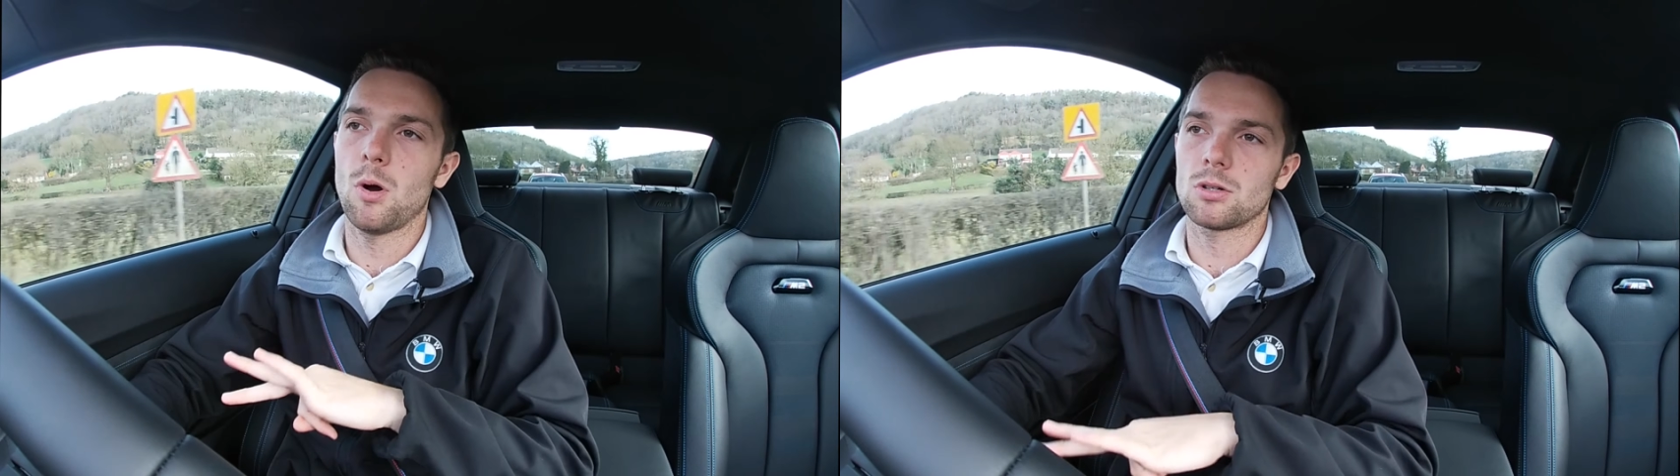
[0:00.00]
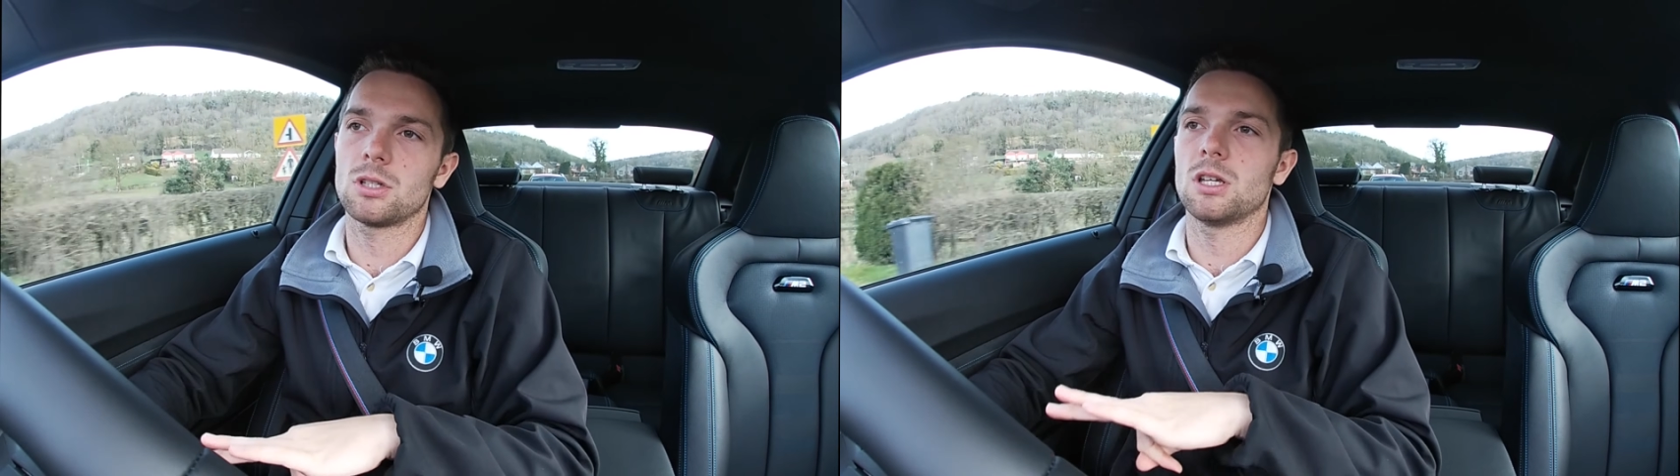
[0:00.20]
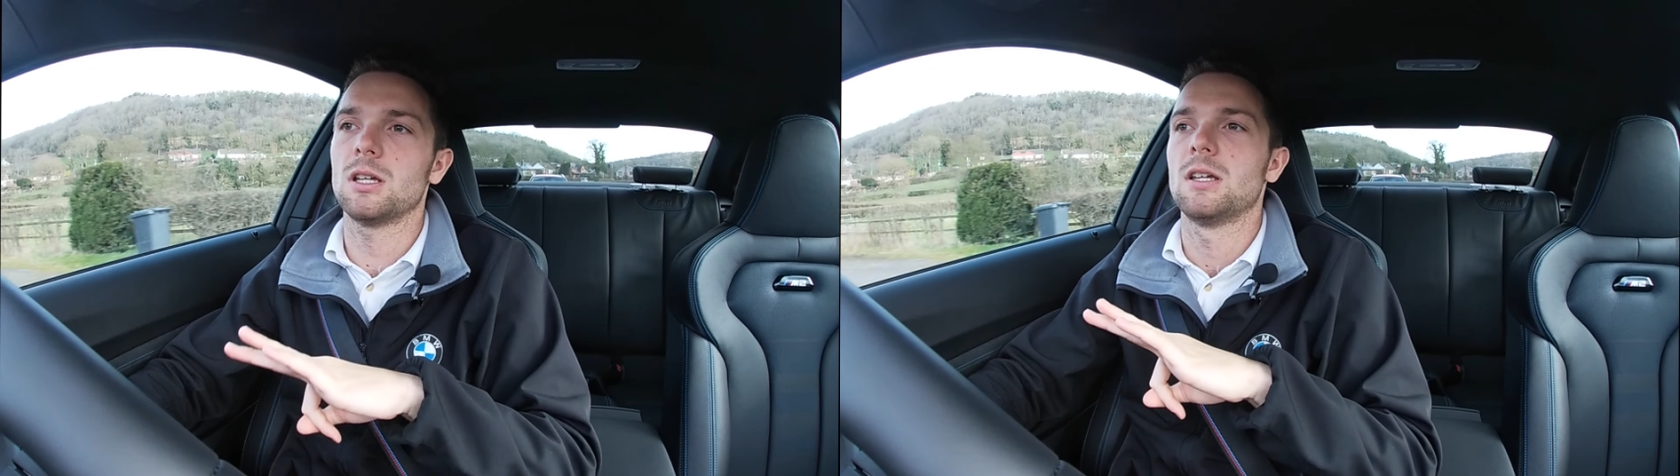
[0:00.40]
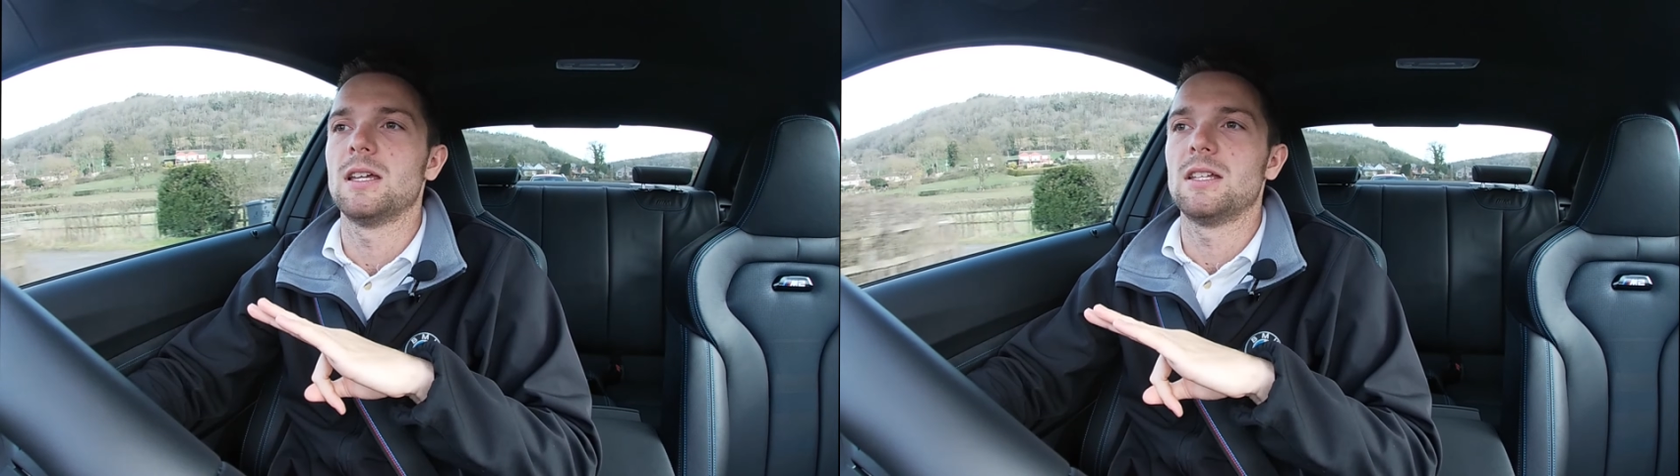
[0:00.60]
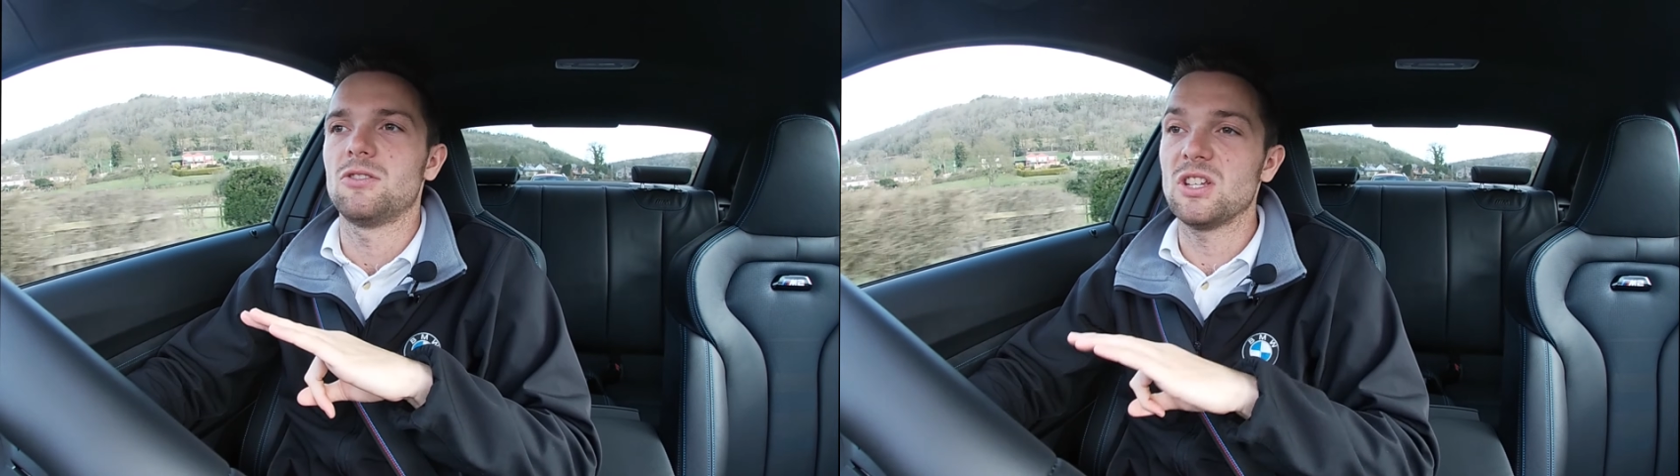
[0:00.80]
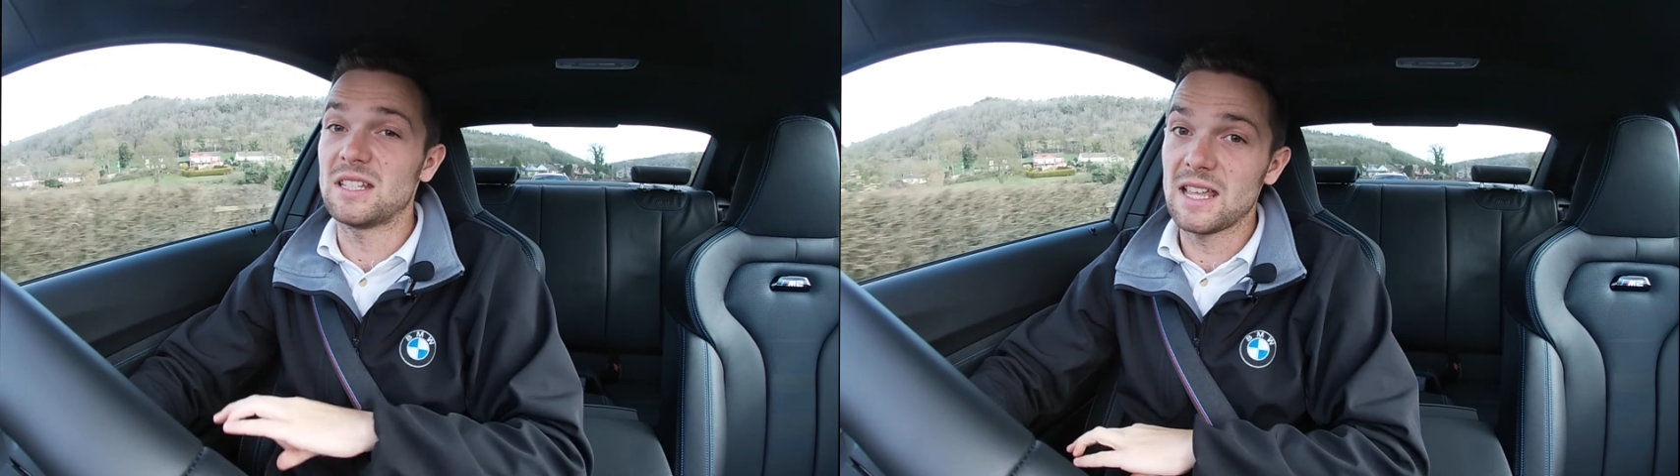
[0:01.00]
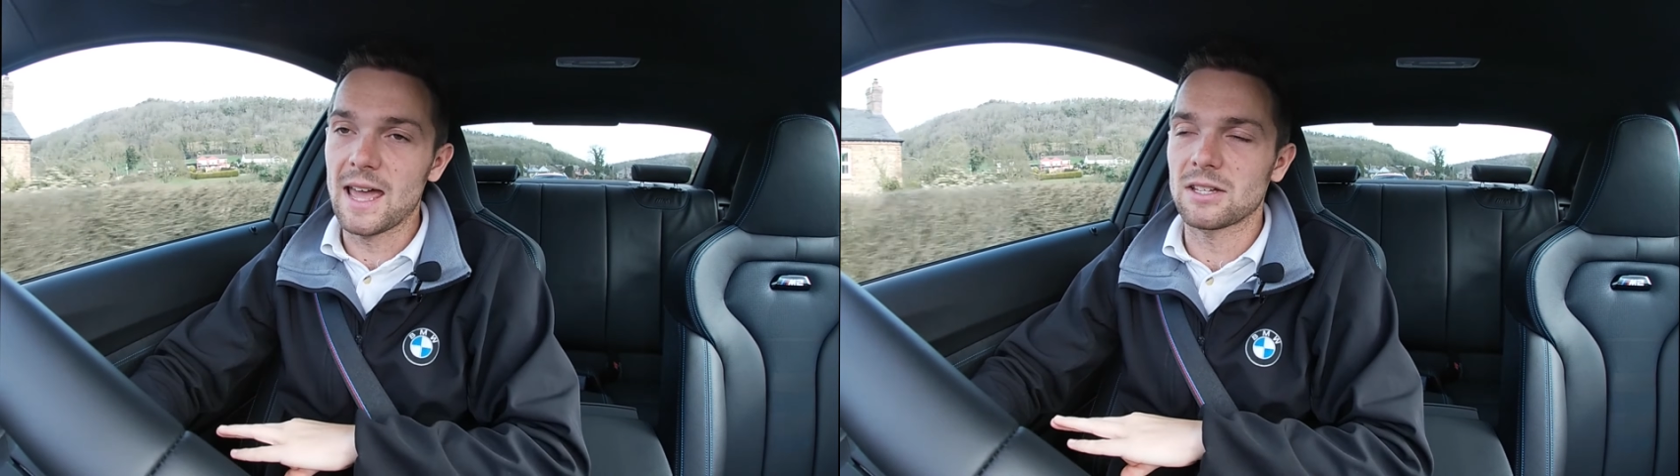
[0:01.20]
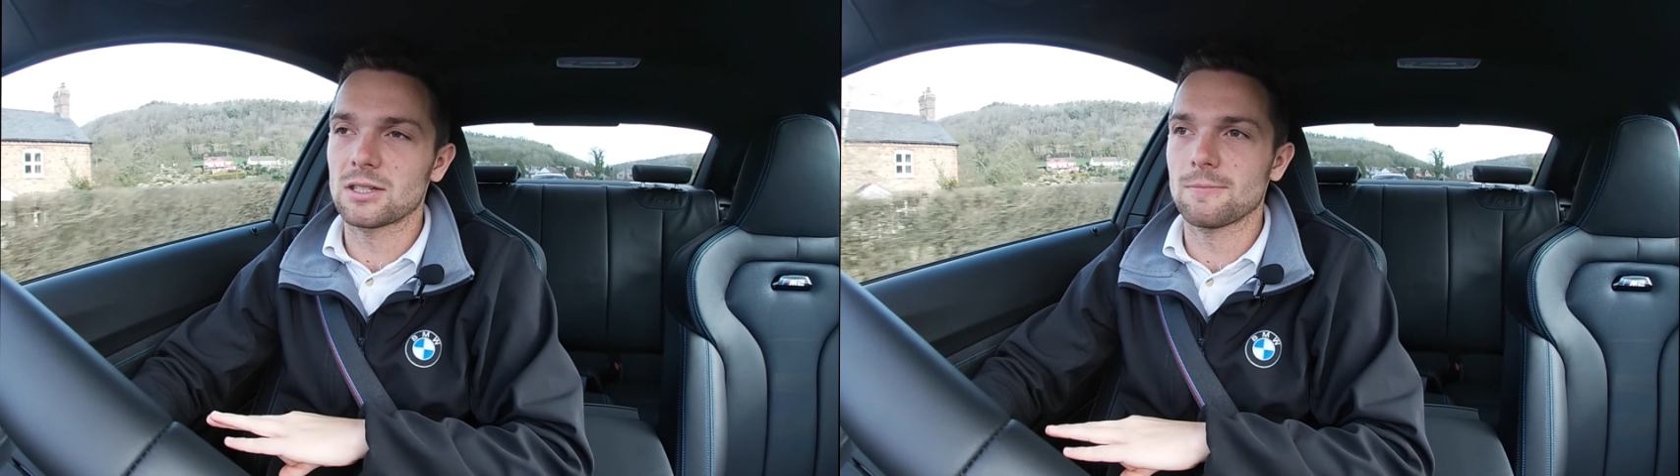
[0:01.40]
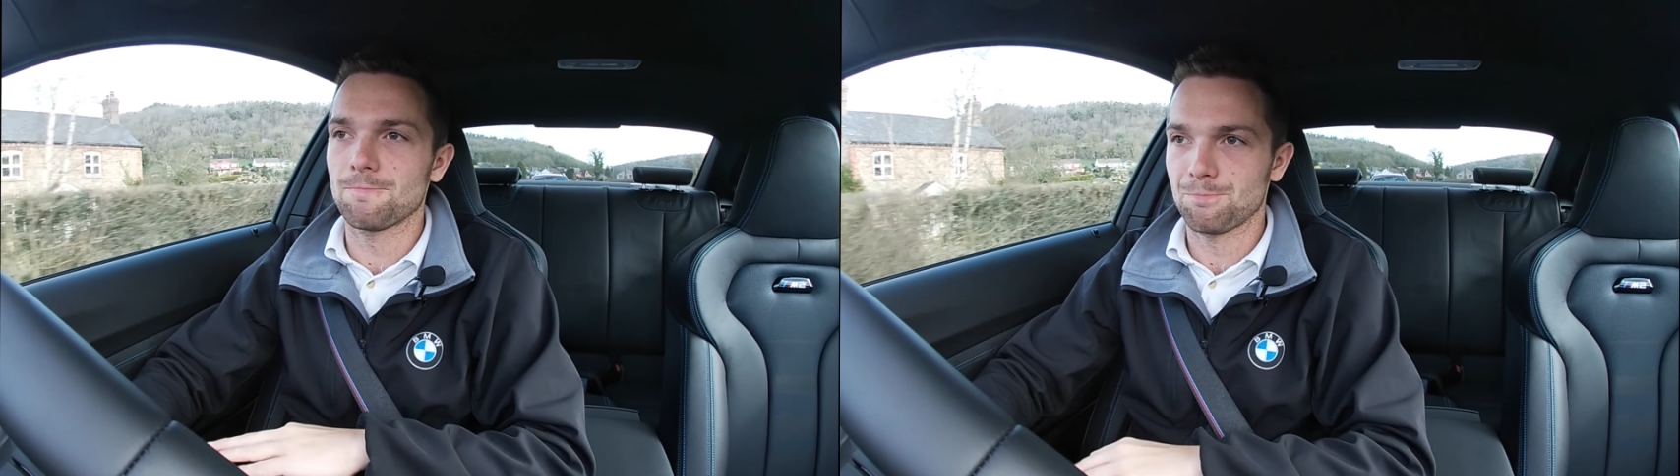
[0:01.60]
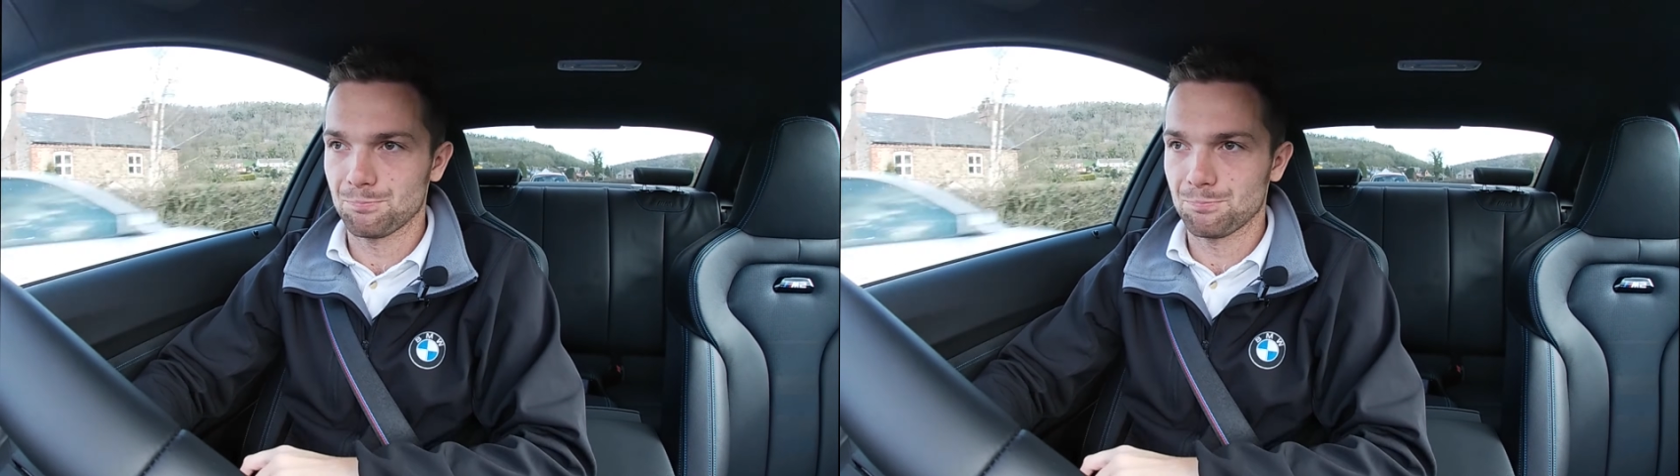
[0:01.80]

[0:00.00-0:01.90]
Boxster GTS.